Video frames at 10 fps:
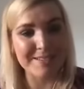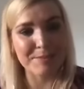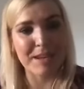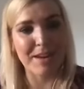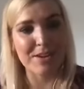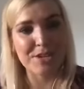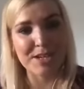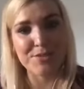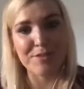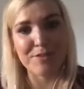There's been a lot of
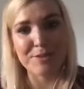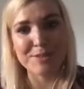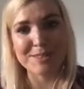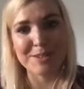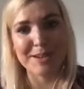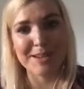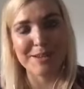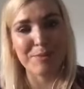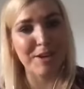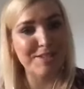change for everyone. So uh,
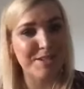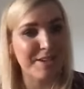it'd be great to